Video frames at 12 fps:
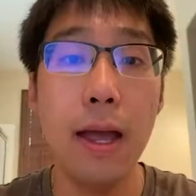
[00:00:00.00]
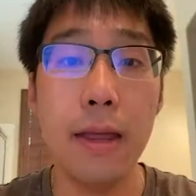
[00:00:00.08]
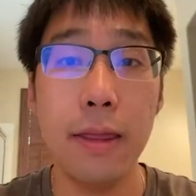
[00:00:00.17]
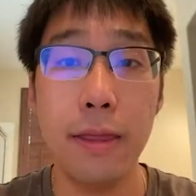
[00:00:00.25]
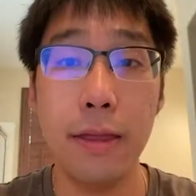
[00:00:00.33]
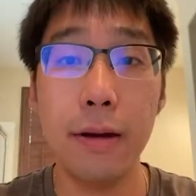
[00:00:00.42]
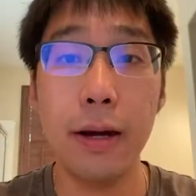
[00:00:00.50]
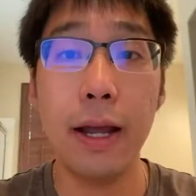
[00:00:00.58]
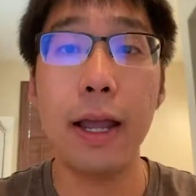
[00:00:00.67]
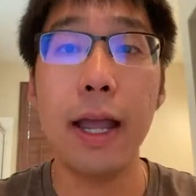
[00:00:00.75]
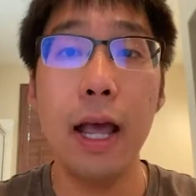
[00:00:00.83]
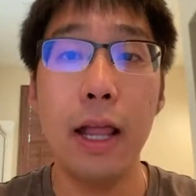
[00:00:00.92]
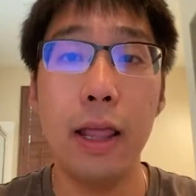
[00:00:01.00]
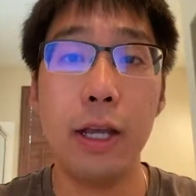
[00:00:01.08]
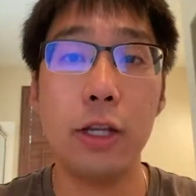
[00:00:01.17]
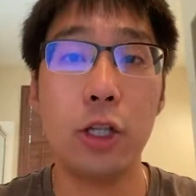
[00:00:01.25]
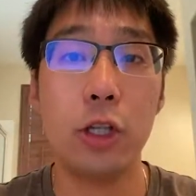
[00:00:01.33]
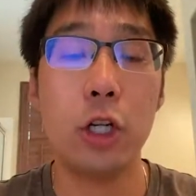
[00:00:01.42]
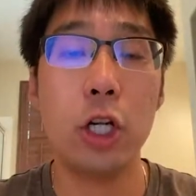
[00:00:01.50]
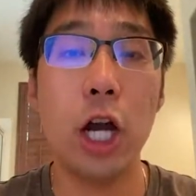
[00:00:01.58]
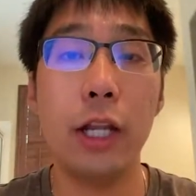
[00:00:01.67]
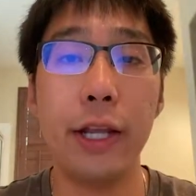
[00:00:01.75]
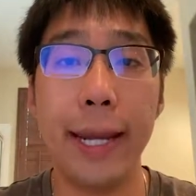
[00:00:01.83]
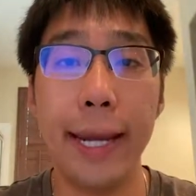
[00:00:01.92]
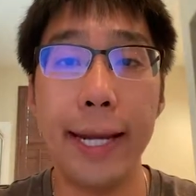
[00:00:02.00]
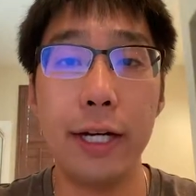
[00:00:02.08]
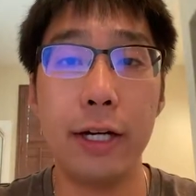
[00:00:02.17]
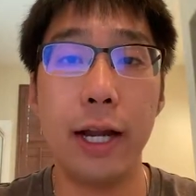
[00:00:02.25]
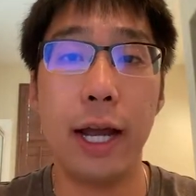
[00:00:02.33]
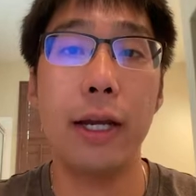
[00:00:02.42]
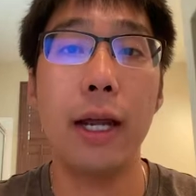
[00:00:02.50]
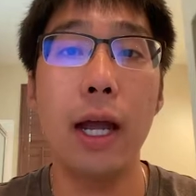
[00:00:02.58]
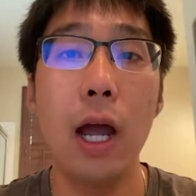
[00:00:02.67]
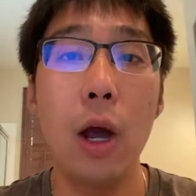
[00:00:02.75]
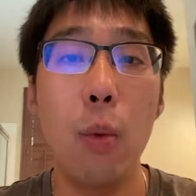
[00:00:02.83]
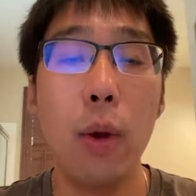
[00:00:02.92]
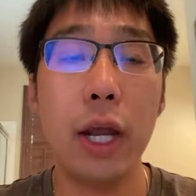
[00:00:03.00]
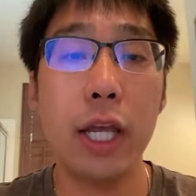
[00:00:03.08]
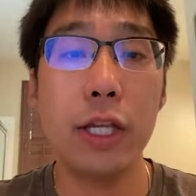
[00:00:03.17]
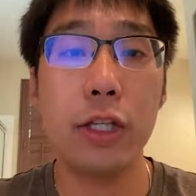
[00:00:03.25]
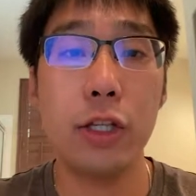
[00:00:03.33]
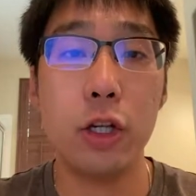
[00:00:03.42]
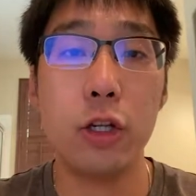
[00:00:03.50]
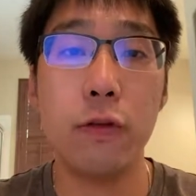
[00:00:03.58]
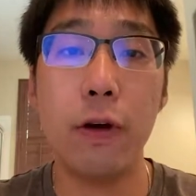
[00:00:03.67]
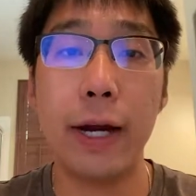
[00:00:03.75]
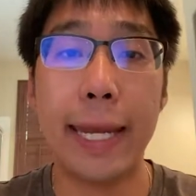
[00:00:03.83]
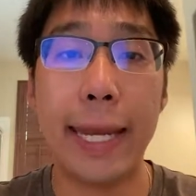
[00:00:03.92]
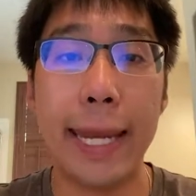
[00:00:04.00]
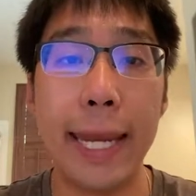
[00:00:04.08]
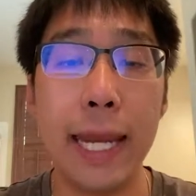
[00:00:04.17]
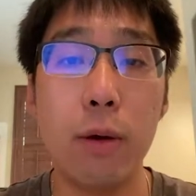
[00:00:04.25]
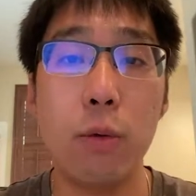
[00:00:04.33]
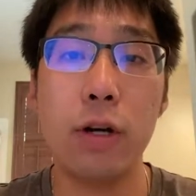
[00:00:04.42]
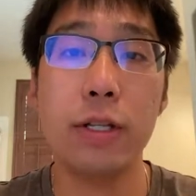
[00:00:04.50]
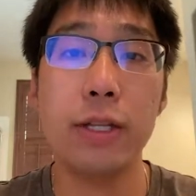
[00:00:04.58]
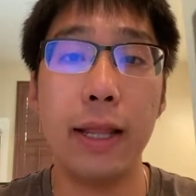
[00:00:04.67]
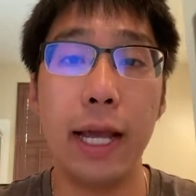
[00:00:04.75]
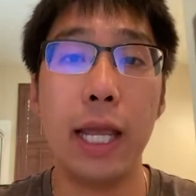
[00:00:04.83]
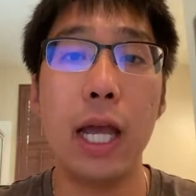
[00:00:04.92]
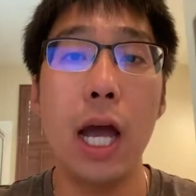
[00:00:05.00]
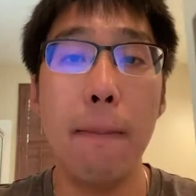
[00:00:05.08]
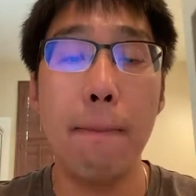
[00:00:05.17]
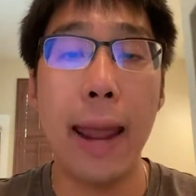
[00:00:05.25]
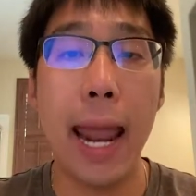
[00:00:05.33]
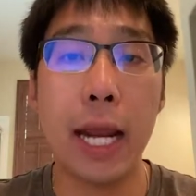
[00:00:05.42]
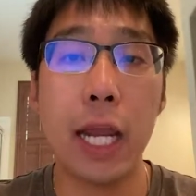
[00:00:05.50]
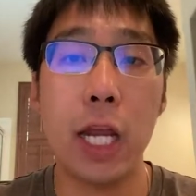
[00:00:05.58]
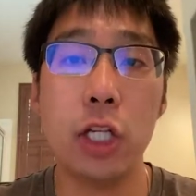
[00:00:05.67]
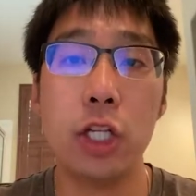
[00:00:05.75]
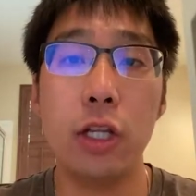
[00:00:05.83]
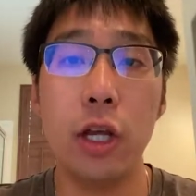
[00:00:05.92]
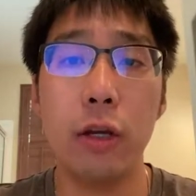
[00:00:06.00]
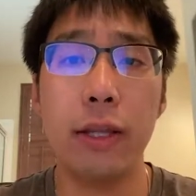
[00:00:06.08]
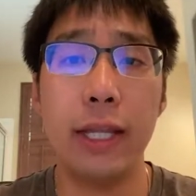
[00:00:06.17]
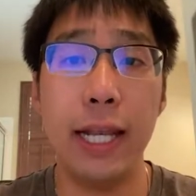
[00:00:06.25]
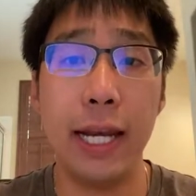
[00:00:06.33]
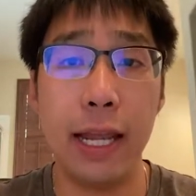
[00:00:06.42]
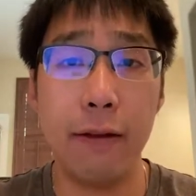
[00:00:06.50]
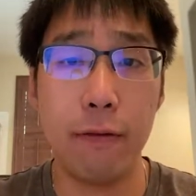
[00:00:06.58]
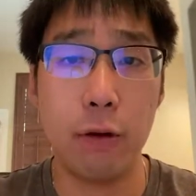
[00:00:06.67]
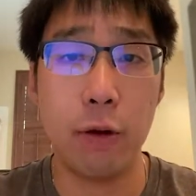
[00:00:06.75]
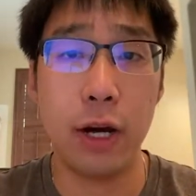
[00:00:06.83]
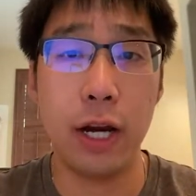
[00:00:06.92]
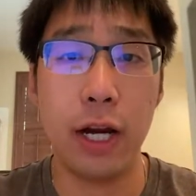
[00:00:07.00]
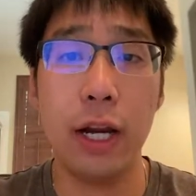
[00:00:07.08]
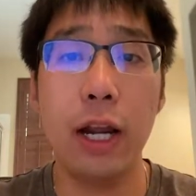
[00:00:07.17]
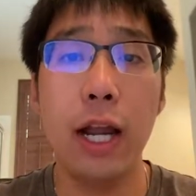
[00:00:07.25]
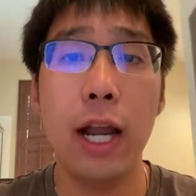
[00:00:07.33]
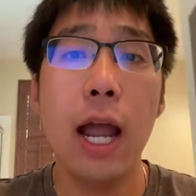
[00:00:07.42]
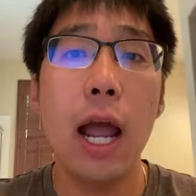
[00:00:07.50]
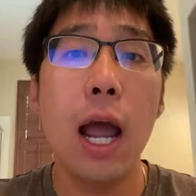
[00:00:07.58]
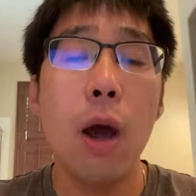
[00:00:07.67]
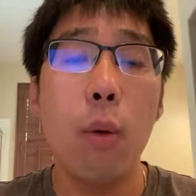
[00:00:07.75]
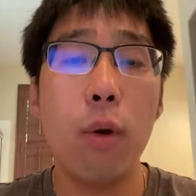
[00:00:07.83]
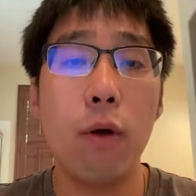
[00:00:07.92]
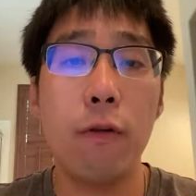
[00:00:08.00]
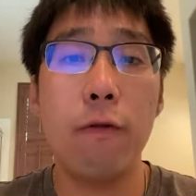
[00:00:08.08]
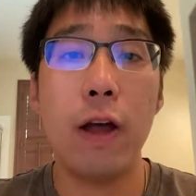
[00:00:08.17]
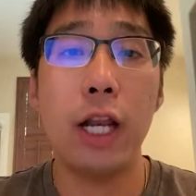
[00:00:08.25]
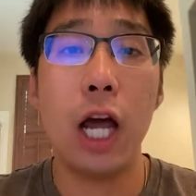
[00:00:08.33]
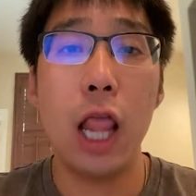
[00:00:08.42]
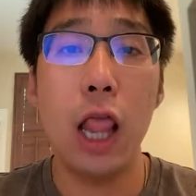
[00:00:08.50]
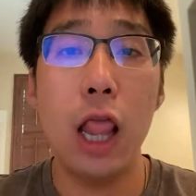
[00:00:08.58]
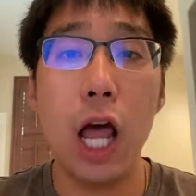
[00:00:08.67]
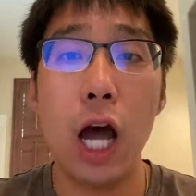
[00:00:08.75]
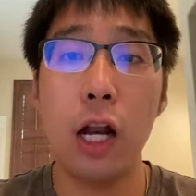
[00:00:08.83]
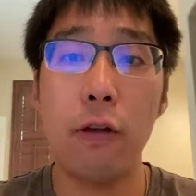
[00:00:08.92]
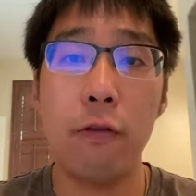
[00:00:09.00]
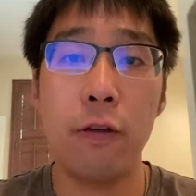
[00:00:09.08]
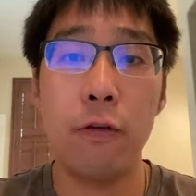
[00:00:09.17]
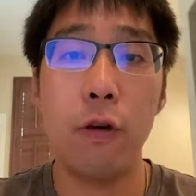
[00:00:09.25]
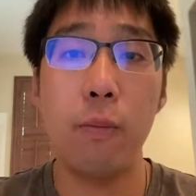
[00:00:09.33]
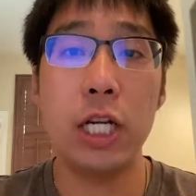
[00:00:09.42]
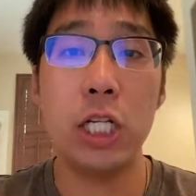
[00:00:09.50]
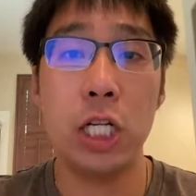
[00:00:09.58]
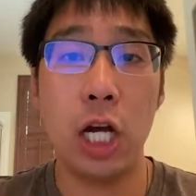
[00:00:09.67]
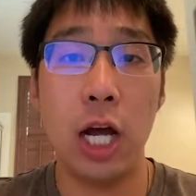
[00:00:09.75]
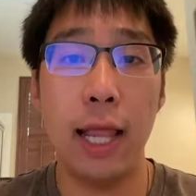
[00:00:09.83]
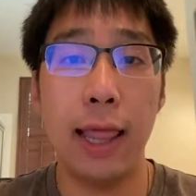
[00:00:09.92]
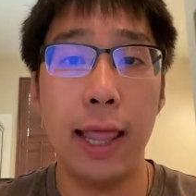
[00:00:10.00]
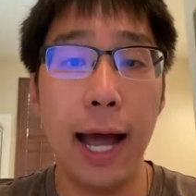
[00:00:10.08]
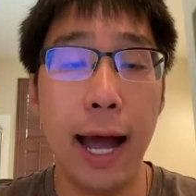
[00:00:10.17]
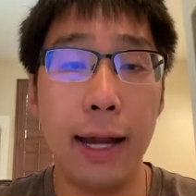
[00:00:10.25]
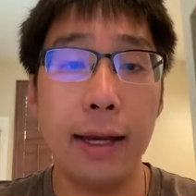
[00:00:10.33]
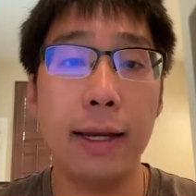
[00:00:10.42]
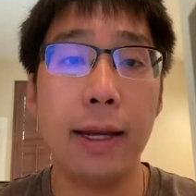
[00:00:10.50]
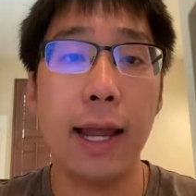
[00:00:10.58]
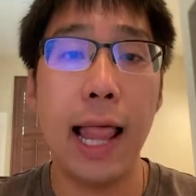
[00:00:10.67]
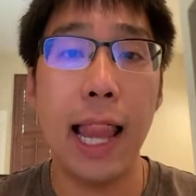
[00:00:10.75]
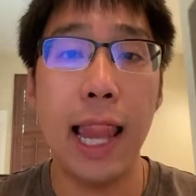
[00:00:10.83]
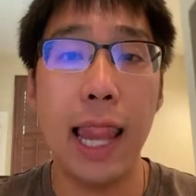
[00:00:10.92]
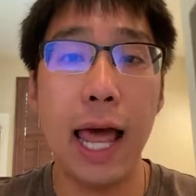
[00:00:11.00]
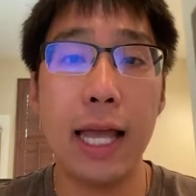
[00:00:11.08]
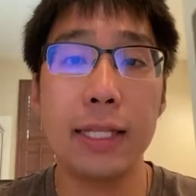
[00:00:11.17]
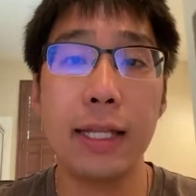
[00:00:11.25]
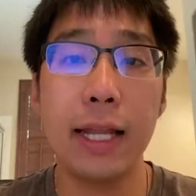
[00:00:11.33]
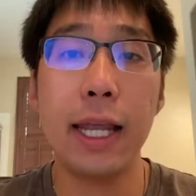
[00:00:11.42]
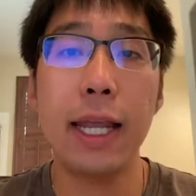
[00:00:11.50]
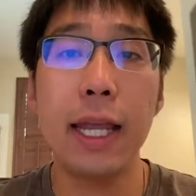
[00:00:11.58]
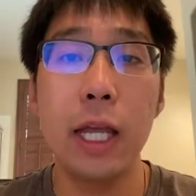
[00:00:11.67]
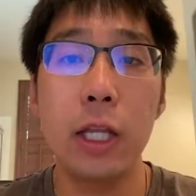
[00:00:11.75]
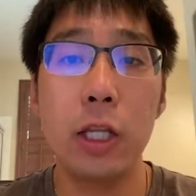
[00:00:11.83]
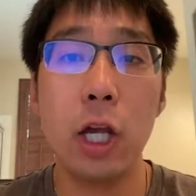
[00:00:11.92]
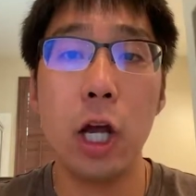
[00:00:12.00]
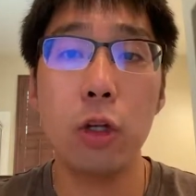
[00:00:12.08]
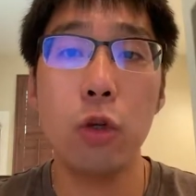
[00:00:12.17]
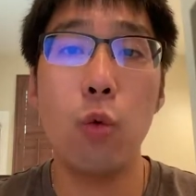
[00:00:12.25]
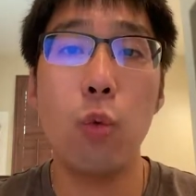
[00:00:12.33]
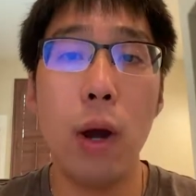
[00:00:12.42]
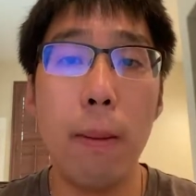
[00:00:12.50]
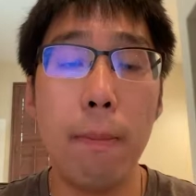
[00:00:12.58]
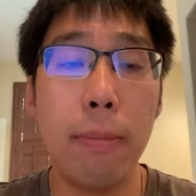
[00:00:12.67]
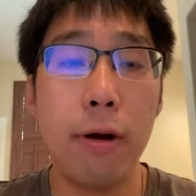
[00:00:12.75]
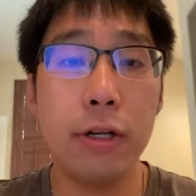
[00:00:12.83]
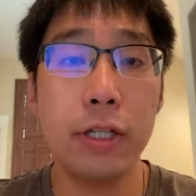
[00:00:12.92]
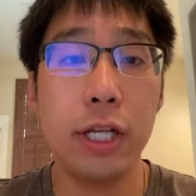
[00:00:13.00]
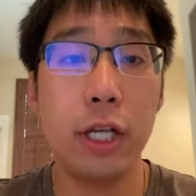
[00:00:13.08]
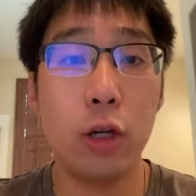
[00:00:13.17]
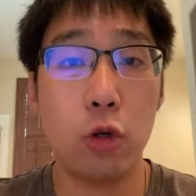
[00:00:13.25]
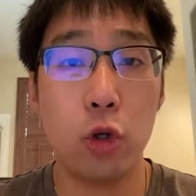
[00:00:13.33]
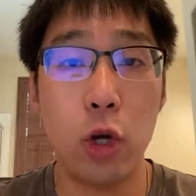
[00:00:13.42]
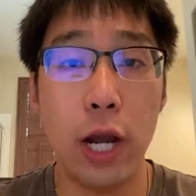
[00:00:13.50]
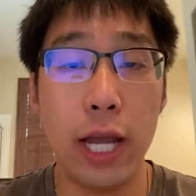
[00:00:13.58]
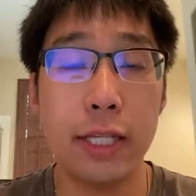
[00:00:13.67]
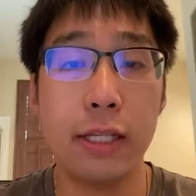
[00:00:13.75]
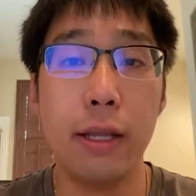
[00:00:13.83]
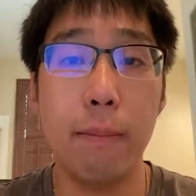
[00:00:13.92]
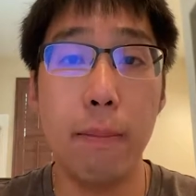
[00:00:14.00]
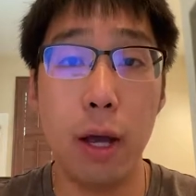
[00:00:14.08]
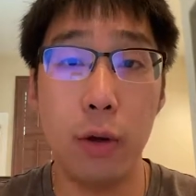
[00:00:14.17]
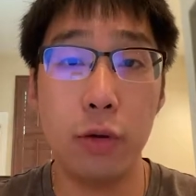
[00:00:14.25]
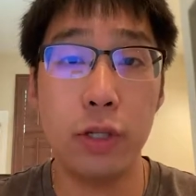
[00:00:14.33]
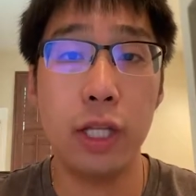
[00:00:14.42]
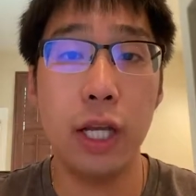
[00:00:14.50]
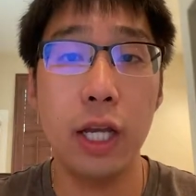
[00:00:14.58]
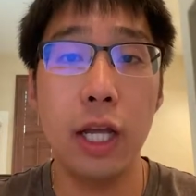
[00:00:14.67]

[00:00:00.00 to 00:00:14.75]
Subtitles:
Thirdly, let's search on the internet. We can search for keywords like package not delivery. We'll find a lot of information online. Lastly, talk to one person you trust the most.